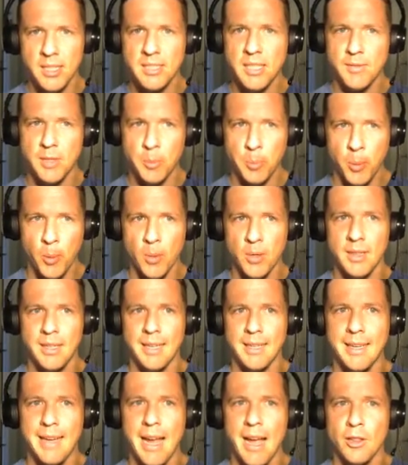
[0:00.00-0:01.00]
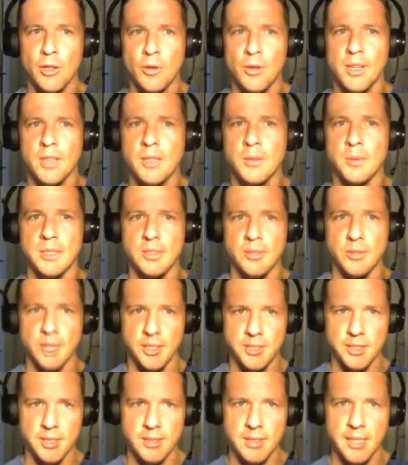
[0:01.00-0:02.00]
have reported that caloric
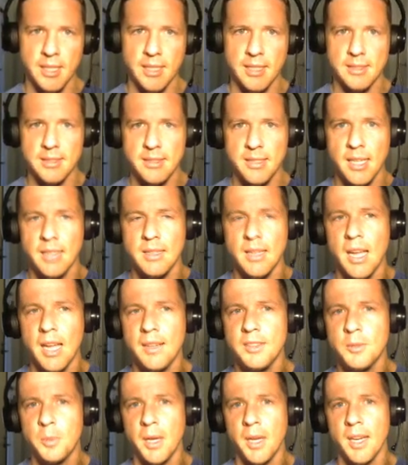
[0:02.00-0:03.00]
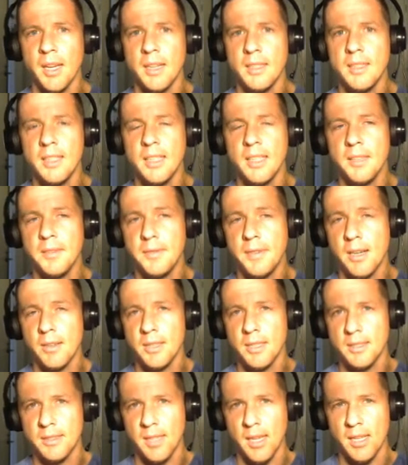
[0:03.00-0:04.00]
restriction can extend lifespan in
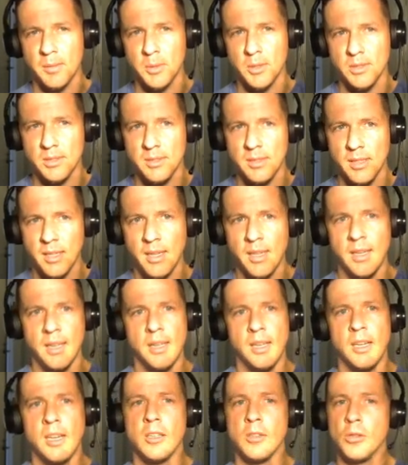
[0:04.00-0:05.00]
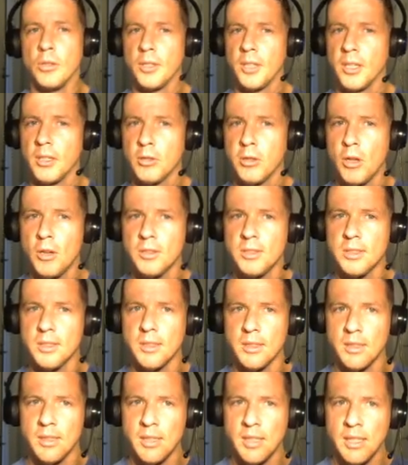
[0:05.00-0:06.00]
various animals. Looking
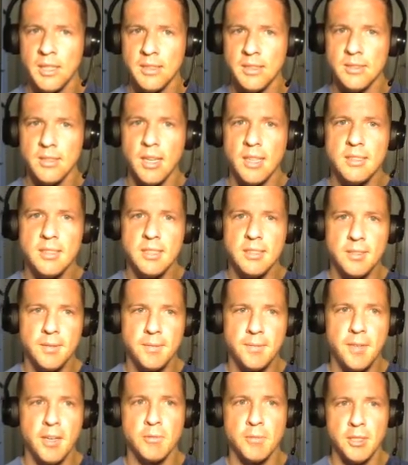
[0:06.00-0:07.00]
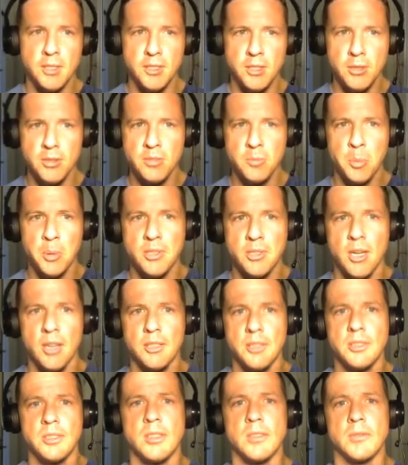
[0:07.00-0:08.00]
closer, scientists have found reduced
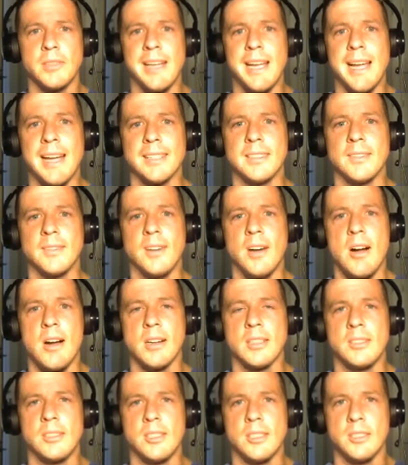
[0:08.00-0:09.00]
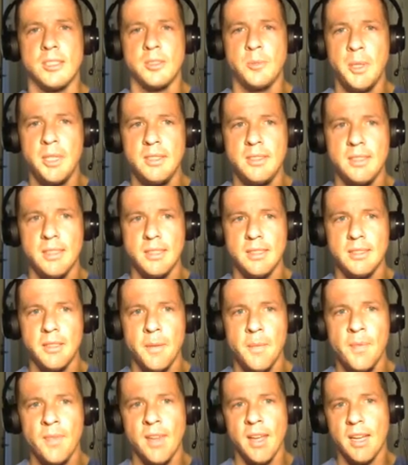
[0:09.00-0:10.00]
production of reactive oxygen species
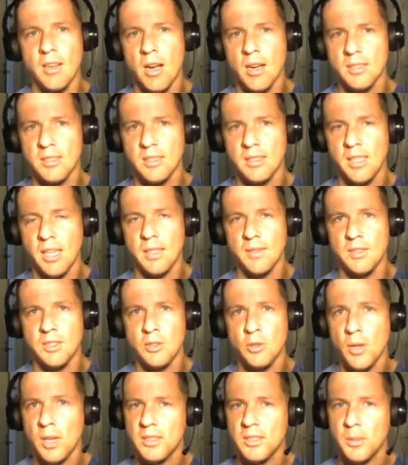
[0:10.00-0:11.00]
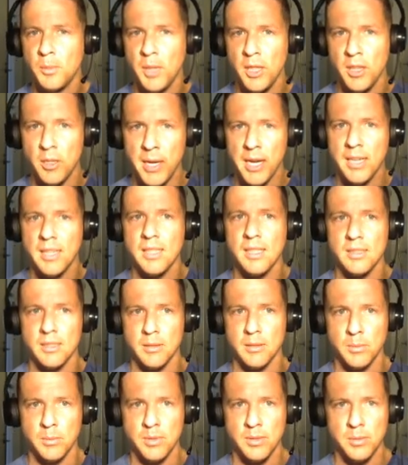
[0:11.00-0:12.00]
and oxidative stress to be the
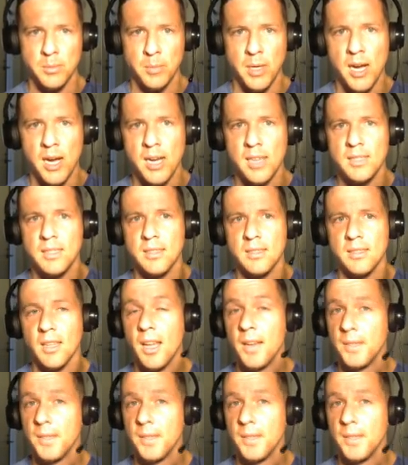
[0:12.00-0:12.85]
mechanisms behind this life